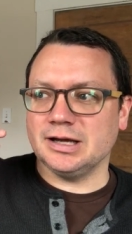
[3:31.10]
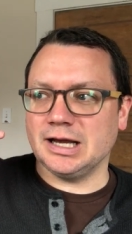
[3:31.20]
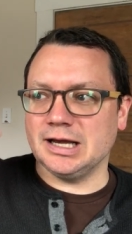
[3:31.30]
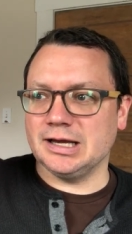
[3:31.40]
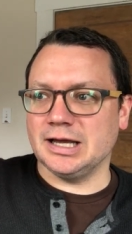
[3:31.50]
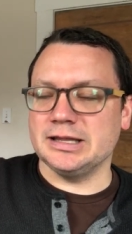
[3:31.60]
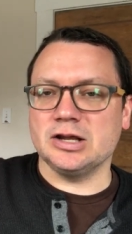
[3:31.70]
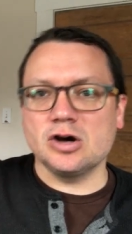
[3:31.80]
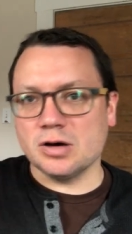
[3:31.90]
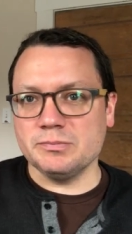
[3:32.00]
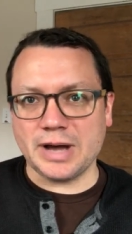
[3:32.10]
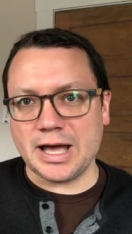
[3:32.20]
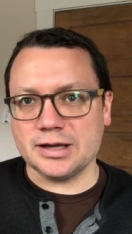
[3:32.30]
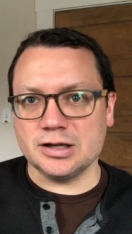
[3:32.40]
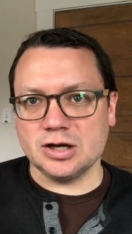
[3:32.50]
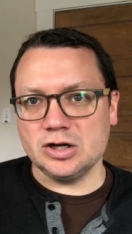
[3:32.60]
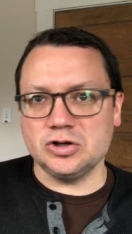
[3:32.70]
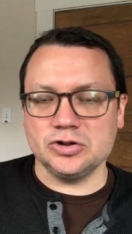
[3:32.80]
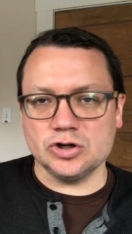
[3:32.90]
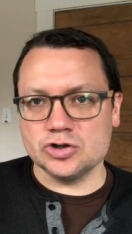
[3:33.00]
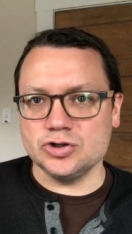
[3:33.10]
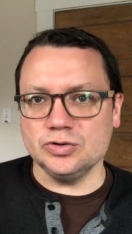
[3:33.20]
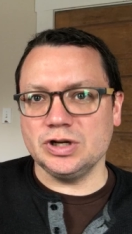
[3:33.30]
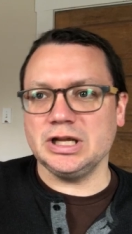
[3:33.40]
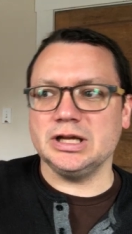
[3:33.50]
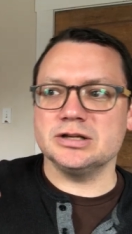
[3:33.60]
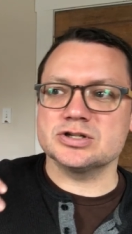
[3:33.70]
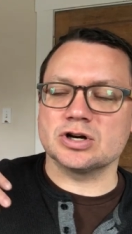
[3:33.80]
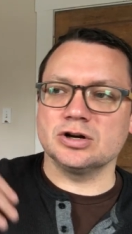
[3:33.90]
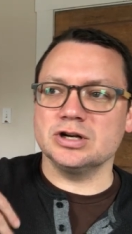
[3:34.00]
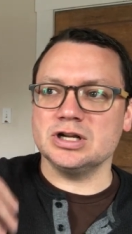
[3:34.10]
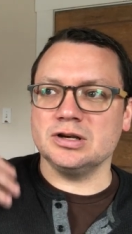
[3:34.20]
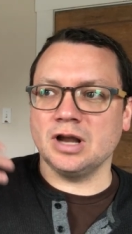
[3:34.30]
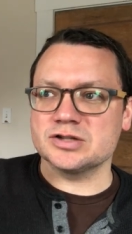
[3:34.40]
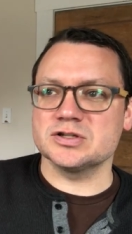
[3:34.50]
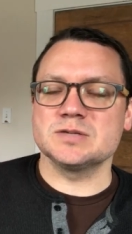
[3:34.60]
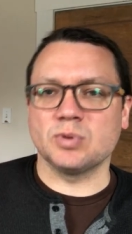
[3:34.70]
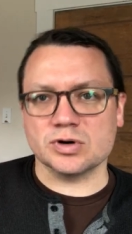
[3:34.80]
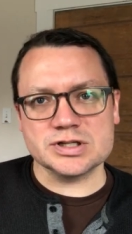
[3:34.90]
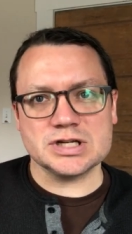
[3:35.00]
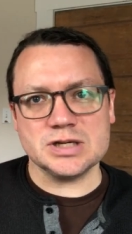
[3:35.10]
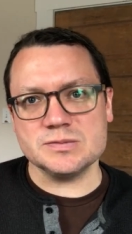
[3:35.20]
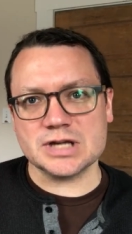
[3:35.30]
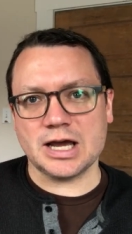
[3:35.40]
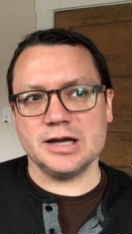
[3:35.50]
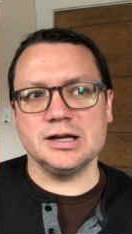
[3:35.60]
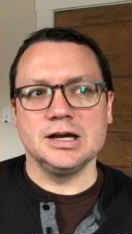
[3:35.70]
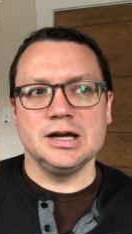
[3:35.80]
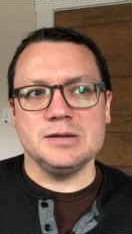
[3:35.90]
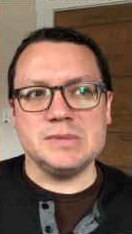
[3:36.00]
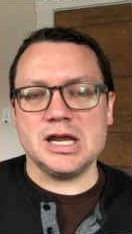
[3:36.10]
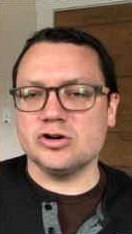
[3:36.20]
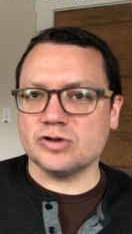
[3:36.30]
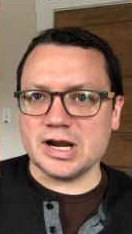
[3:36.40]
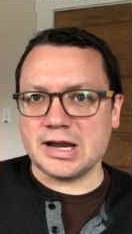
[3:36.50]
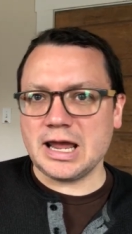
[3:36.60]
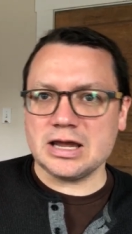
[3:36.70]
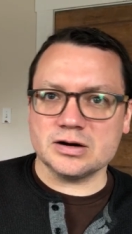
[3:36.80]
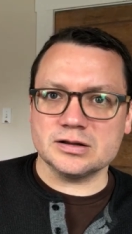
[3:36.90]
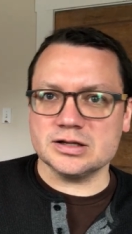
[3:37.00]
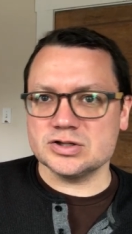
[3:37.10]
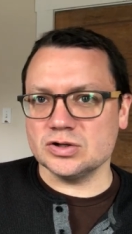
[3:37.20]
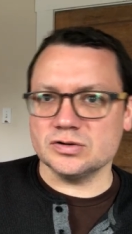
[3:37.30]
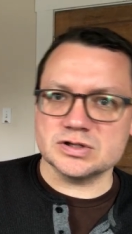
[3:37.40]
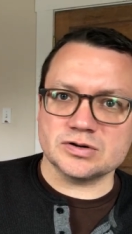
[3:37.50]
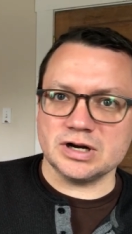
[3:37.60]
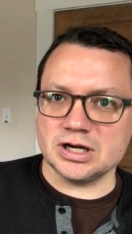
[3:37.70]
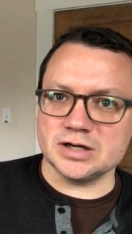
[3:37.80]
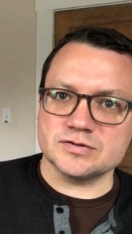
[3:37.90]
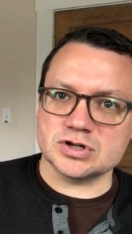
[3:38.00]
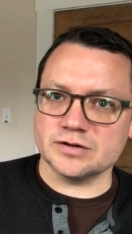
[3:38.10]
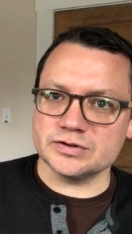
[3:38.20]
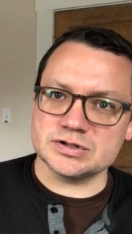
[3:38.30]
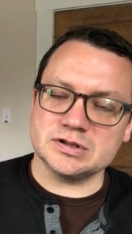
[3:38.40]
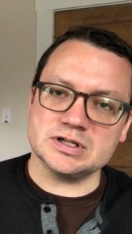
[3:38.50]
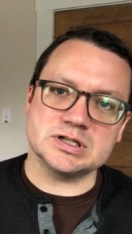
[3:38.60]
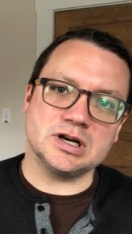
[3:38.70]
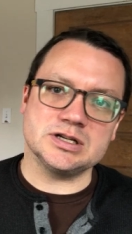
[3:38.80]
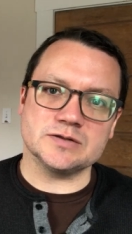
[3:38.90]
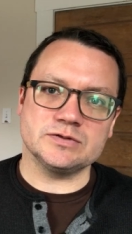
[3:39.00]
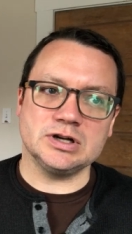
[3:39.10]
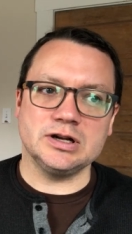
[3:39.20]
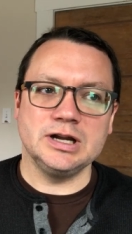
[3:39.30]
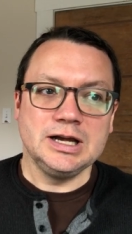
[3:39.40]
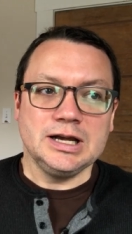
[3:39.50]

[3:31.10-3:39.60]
uh, and then come back and kind of done their duty. And certainly lots of sports teams had made great hay out of this, you know, this great kind of service that these guys have done.